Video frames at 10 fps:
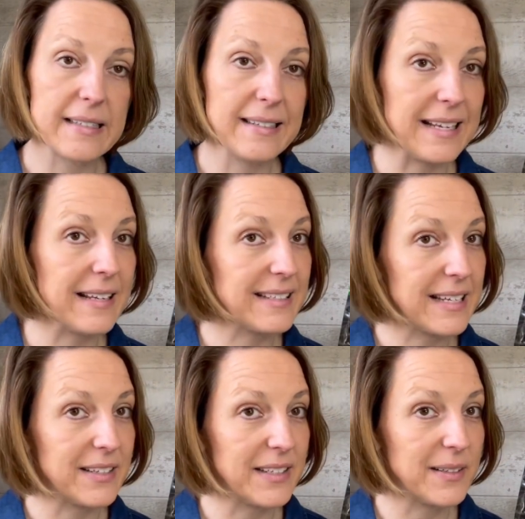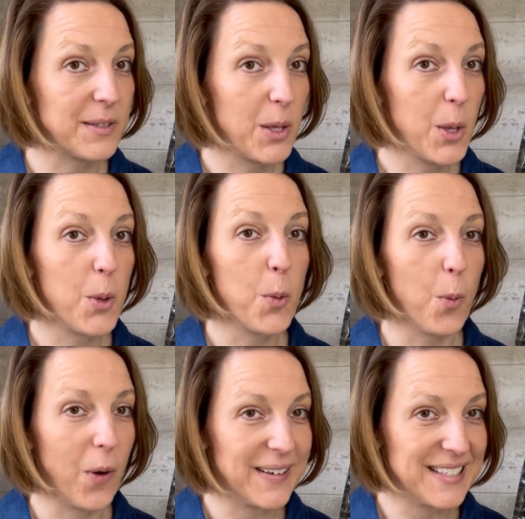Now I'll tell you,
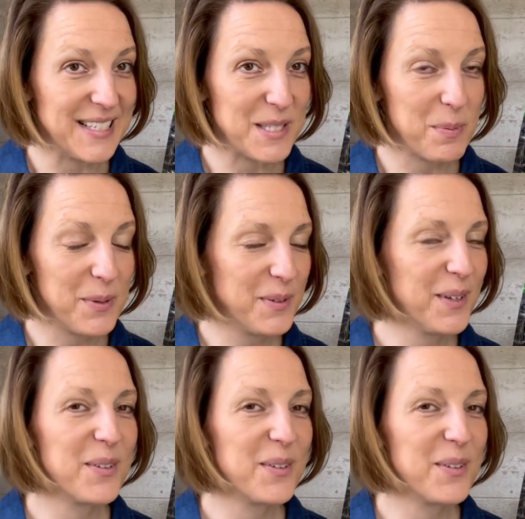1 teaspoon